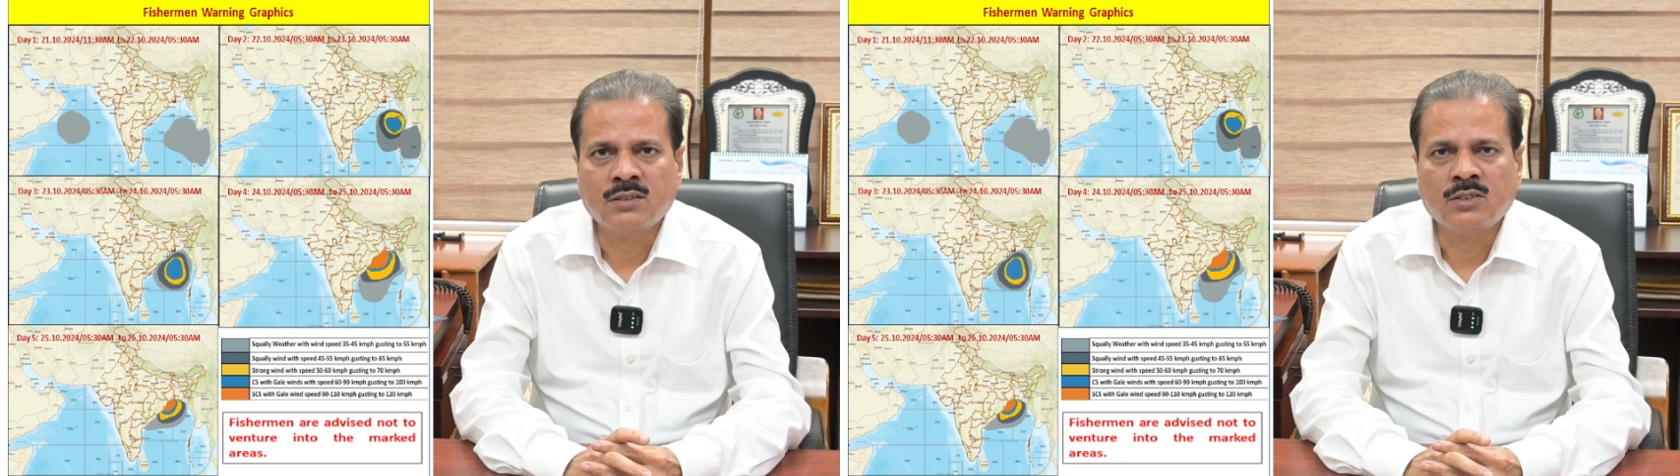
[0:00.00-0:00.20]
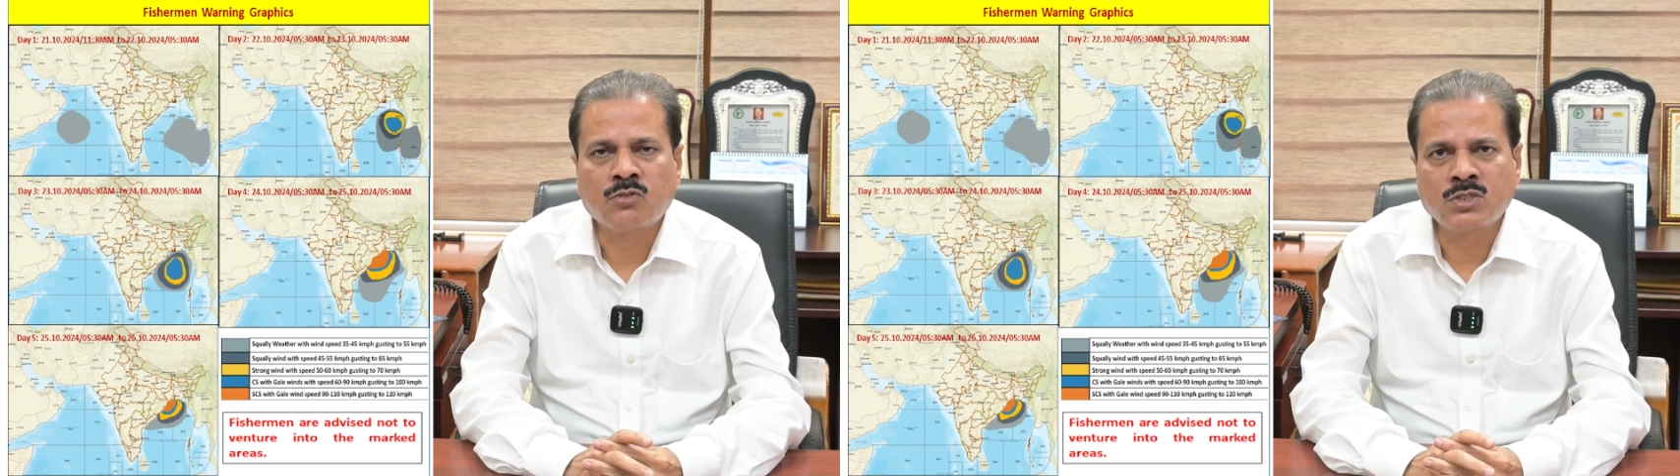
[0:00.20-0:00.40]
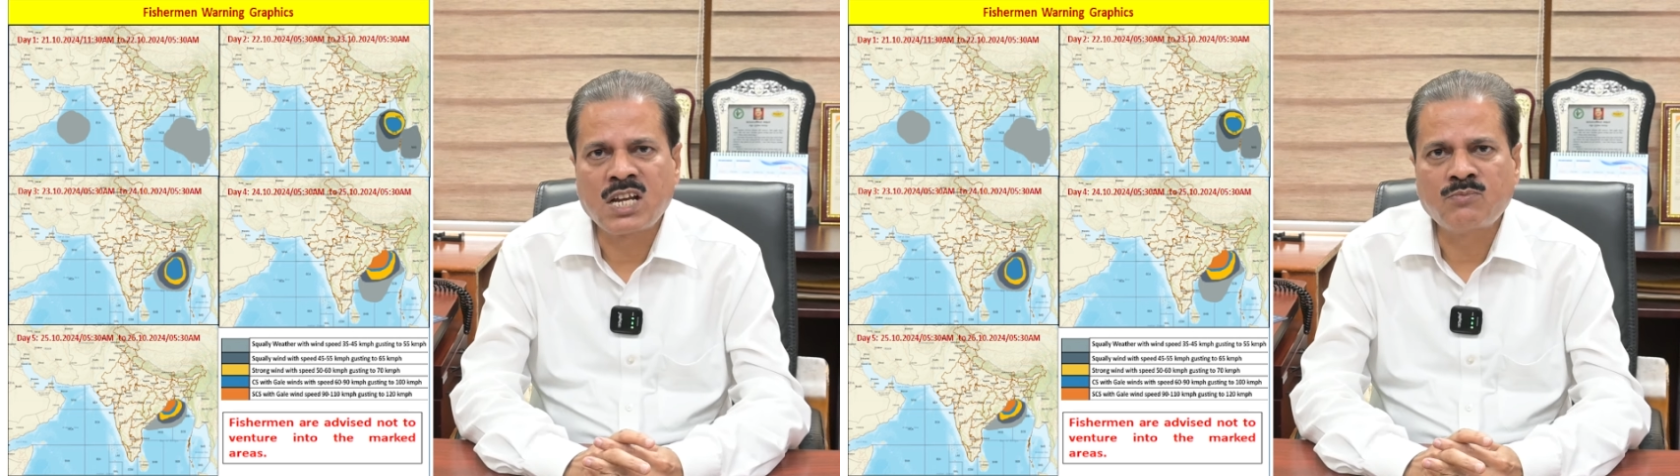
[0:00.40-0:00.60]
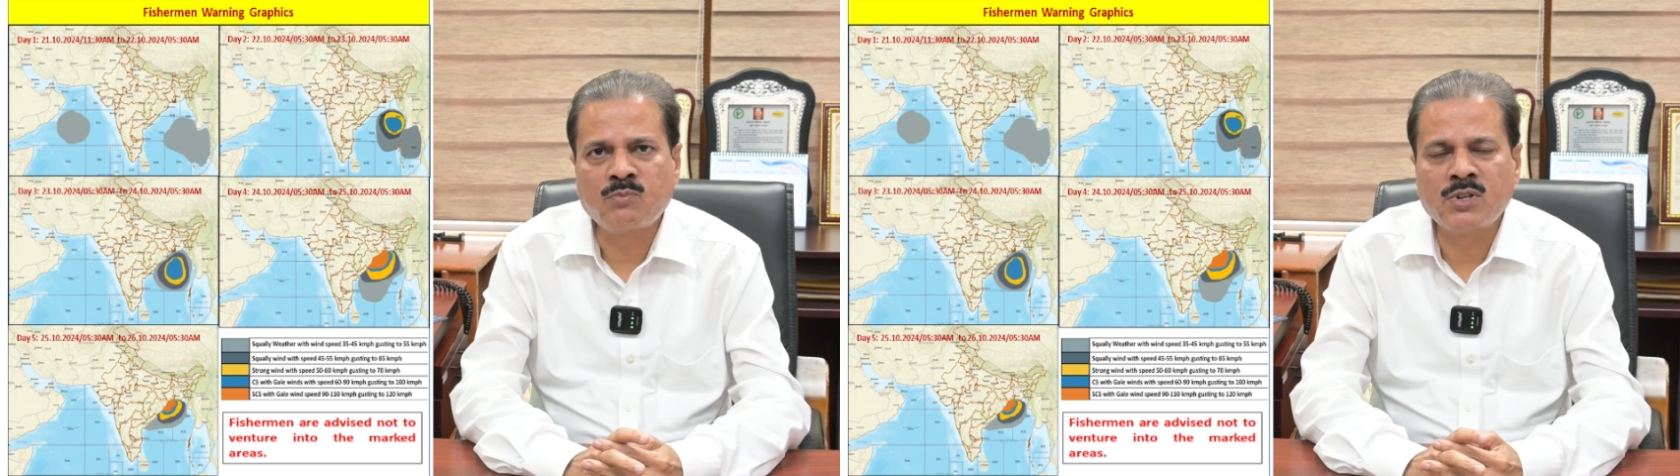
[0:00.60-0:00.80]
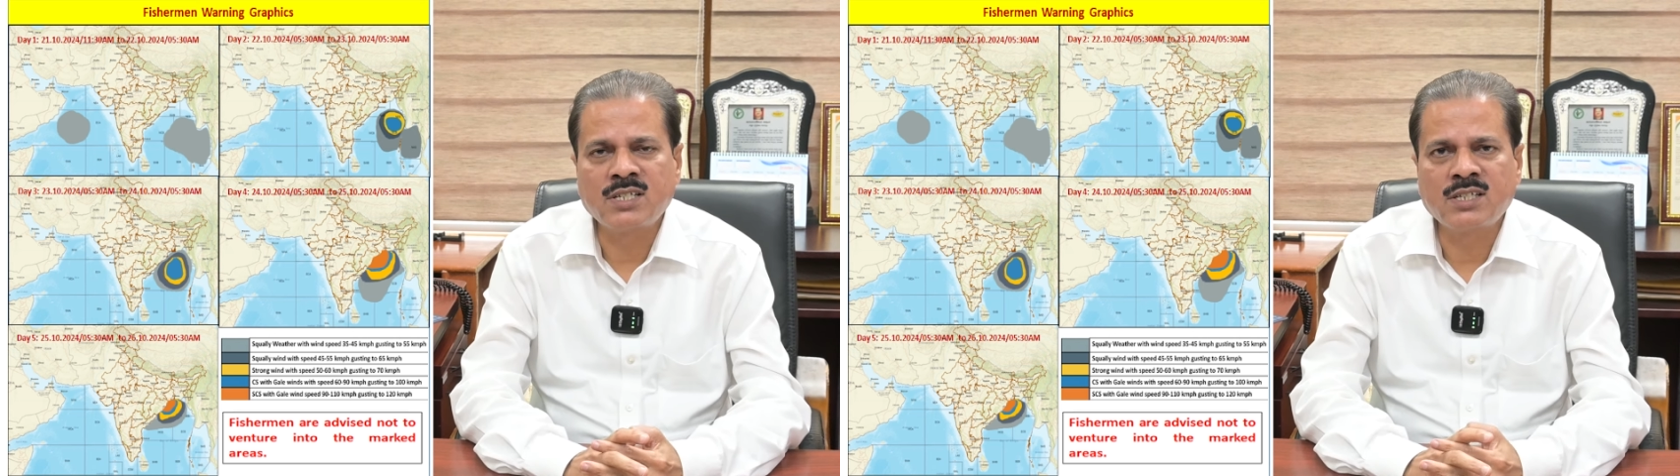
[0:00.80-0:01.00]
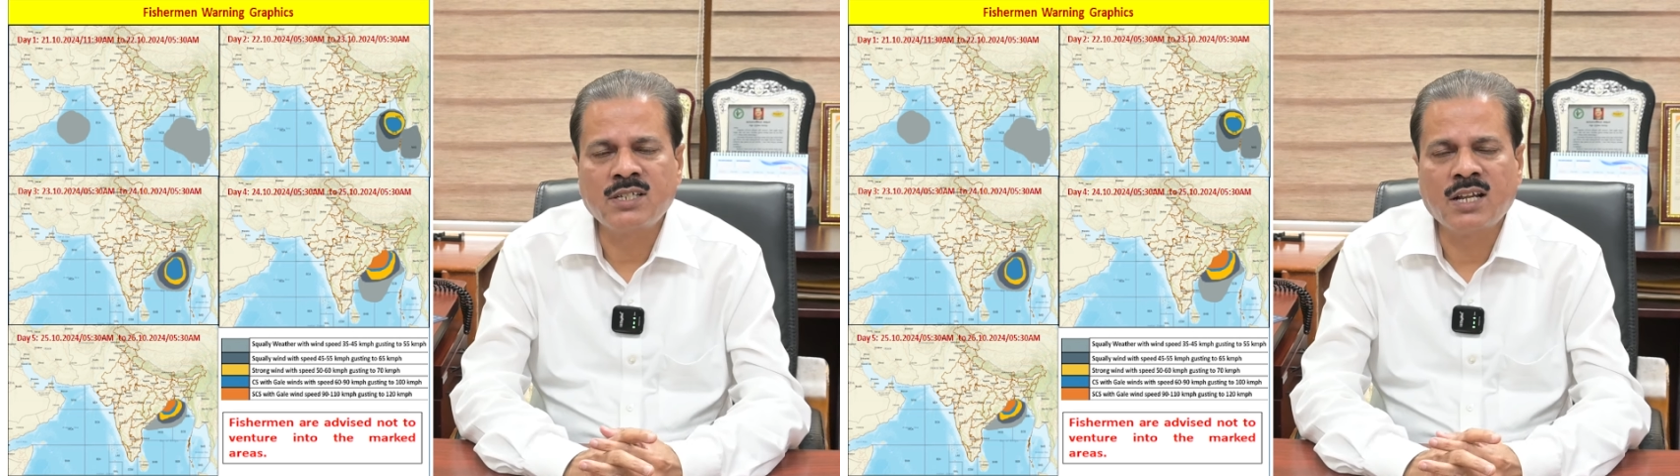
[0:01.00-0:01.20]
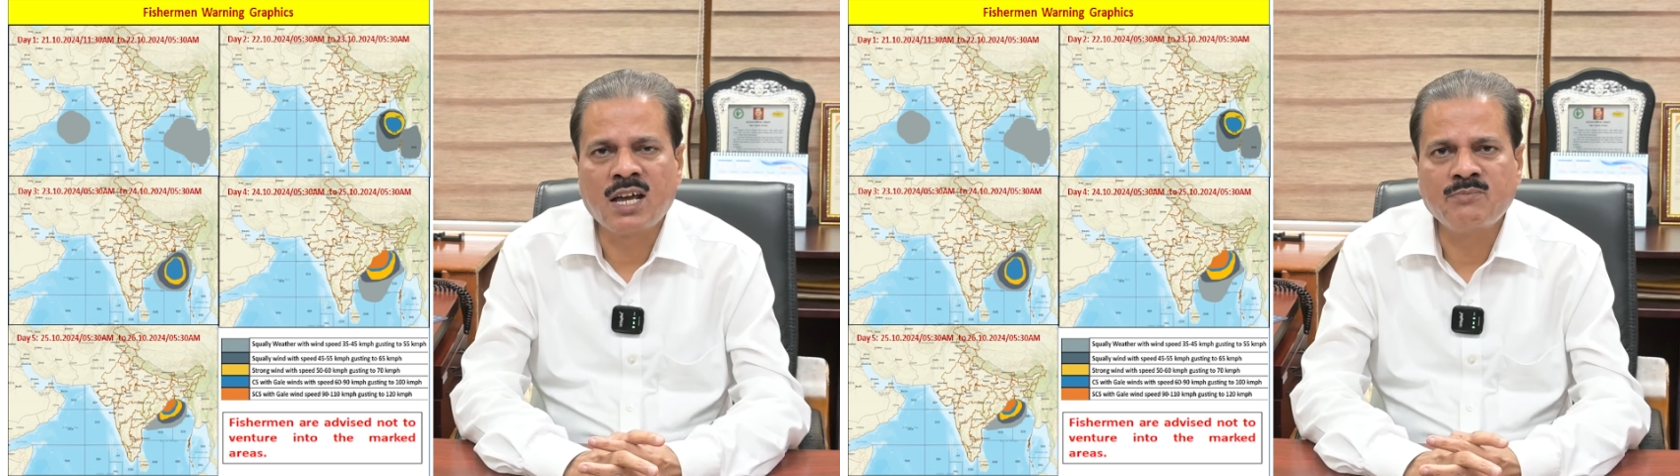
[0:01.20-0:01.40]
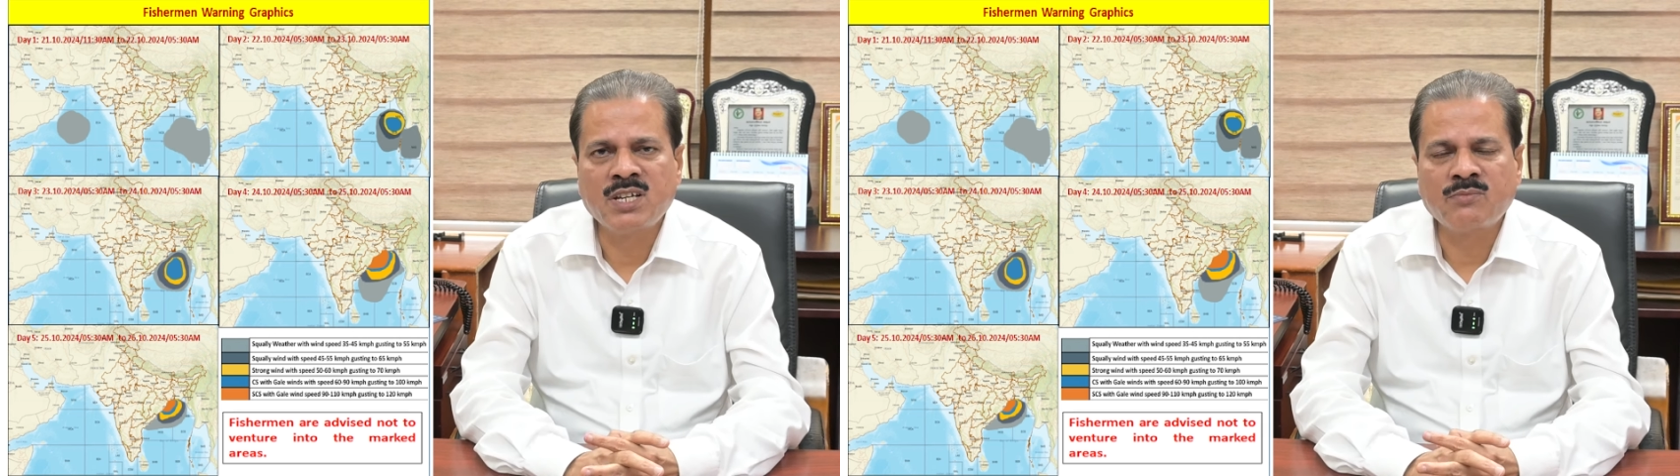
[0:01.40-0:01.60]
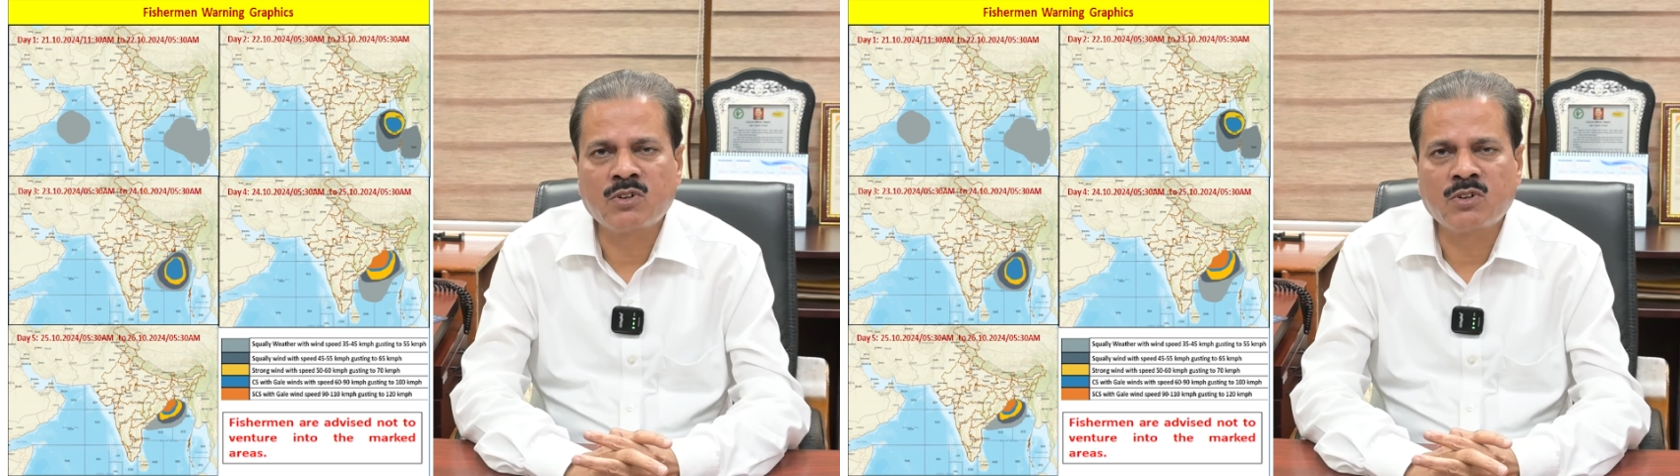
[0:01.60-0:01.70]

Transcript: The coastal population are being